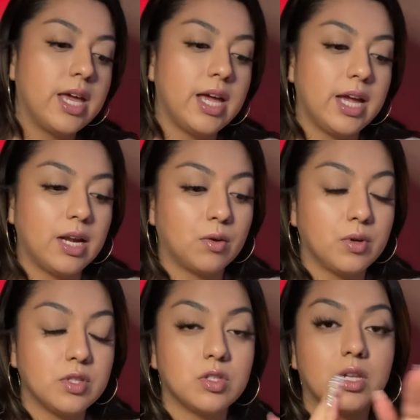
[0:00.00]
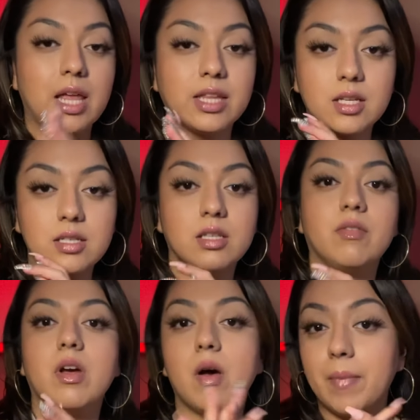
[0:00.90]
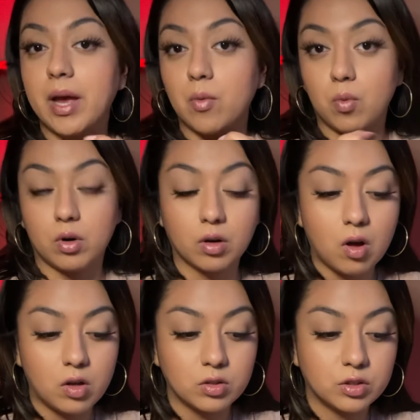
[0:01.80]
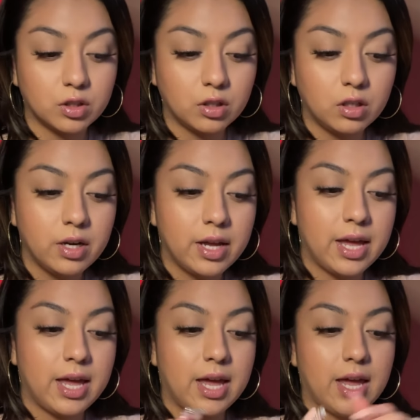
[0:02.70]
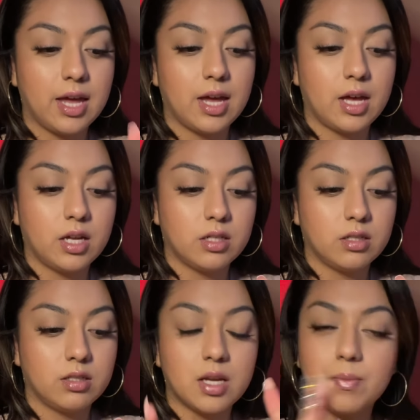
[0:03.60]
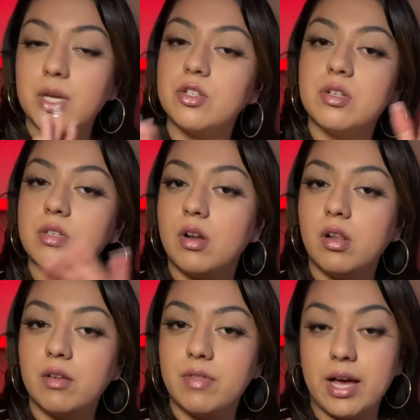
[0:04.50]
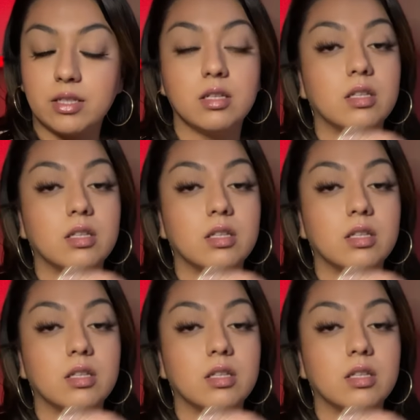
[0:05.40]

and I'm going to light this, leave it on my work altar, and take pictures and all of that.